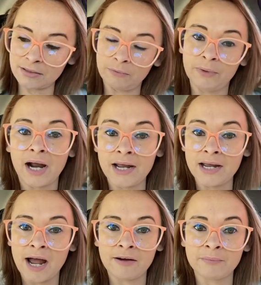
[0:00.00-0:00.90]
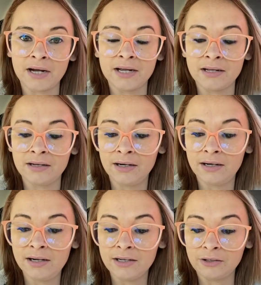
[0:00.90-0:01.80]
on when I have my
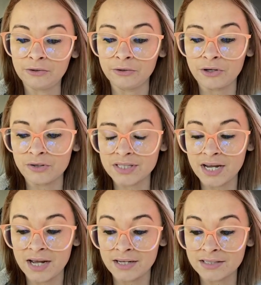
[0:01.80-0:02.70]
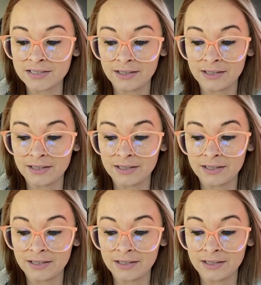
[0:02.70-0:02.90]
glucose test.